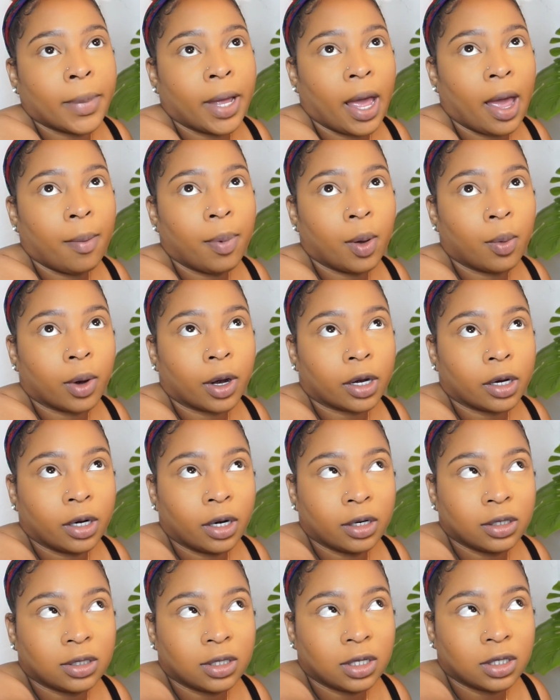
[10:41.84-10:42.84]
I've been working
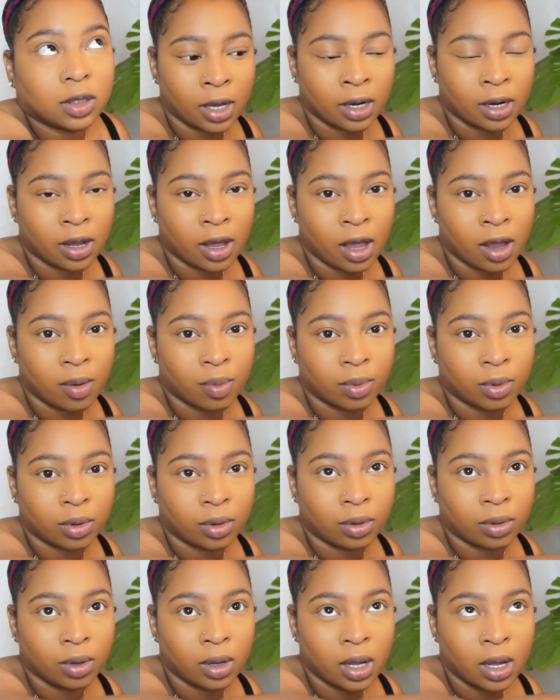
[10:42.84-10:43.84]
there since the end
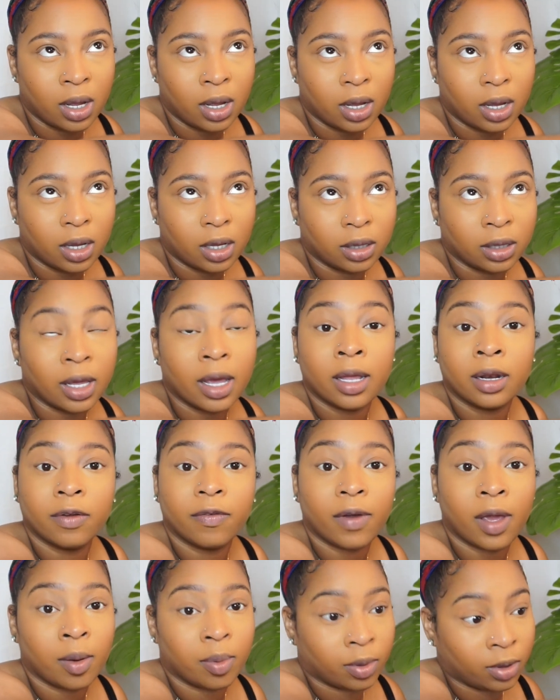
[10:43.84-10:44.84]

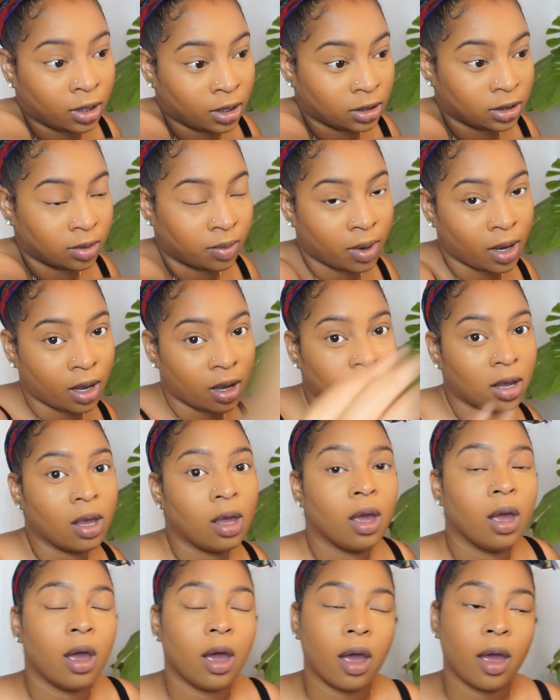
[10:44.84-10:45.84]
of April into May.
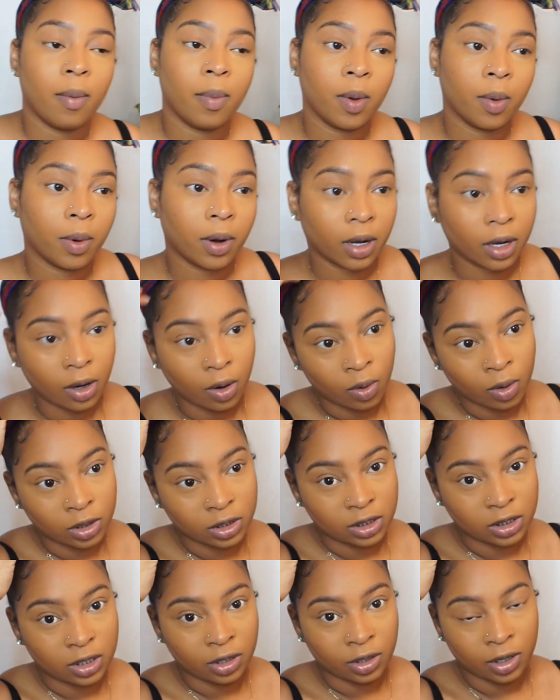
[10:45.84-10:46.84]
I've been working at
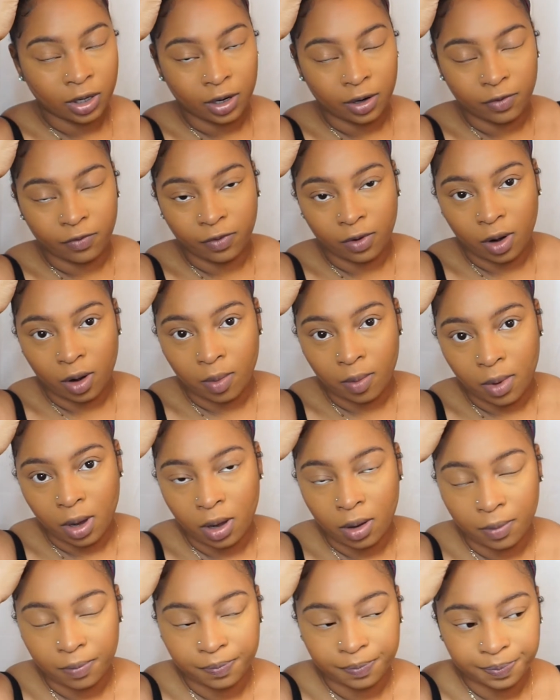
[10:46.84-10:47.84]
Orange Theory from
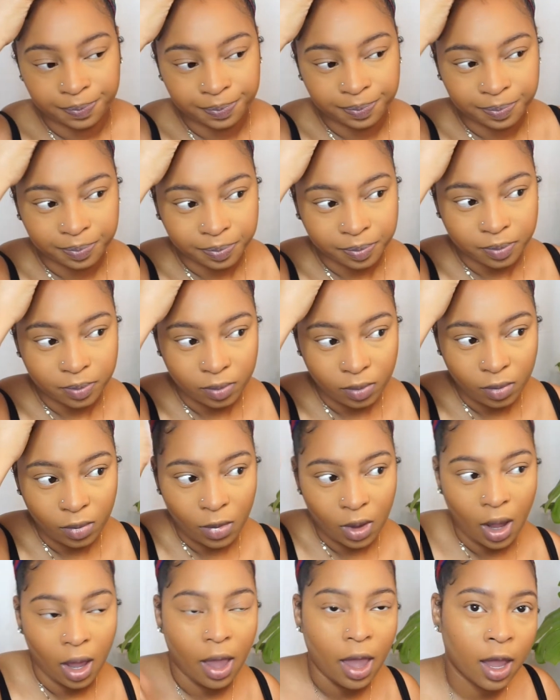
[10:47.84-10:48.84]

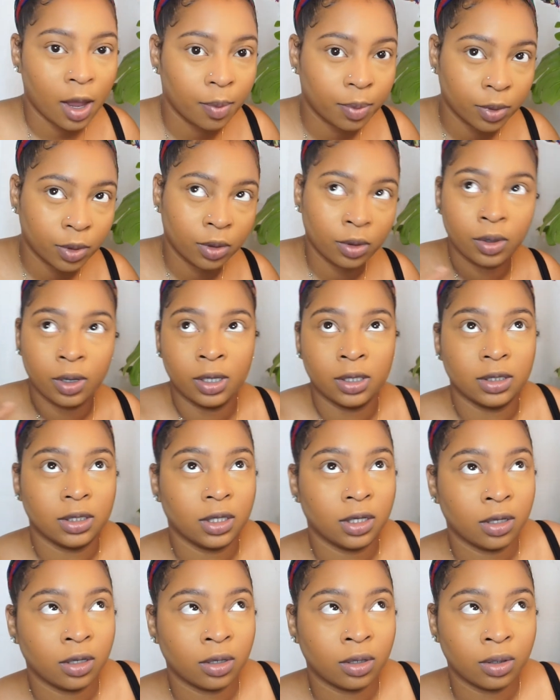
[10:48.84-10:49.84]
April
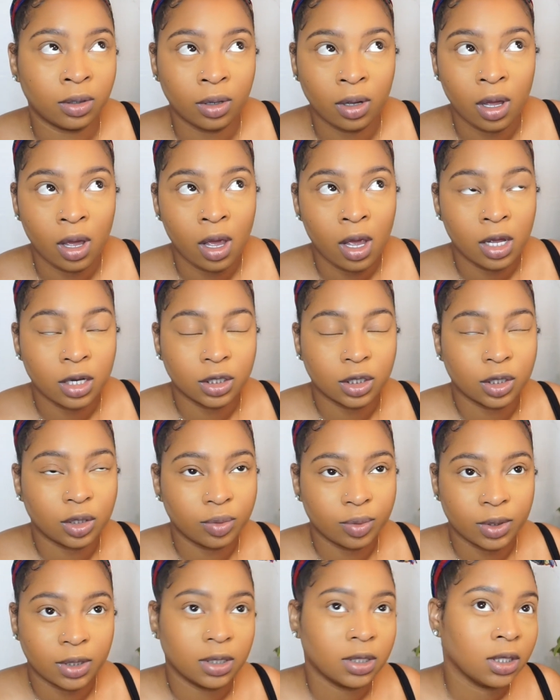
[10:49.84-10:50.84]
until
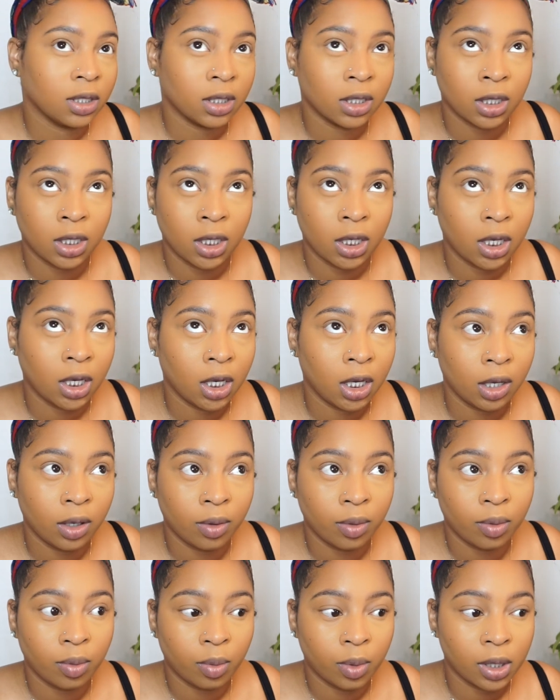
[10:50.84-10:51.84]
just
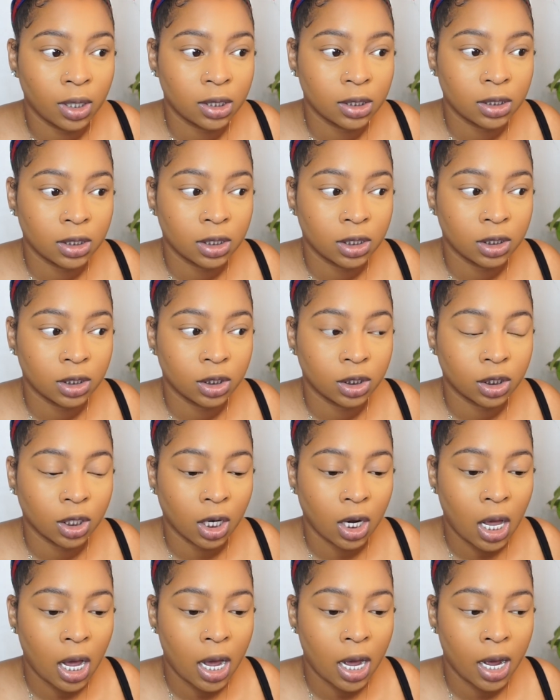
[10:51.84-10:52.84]
recently,
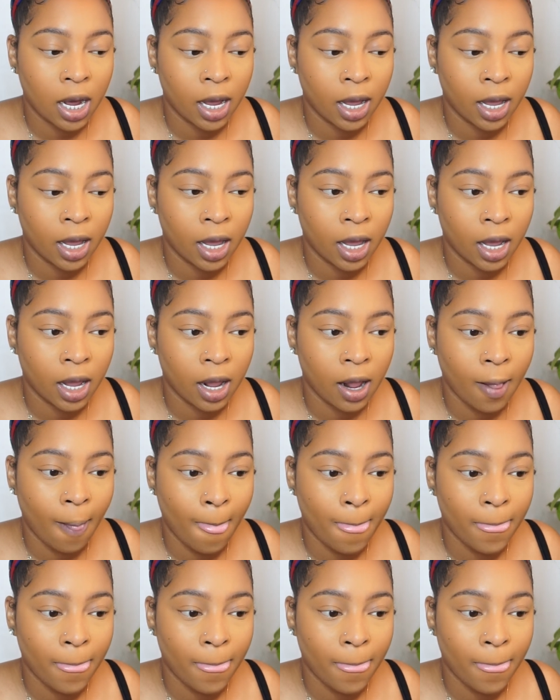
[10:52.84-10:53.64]
July,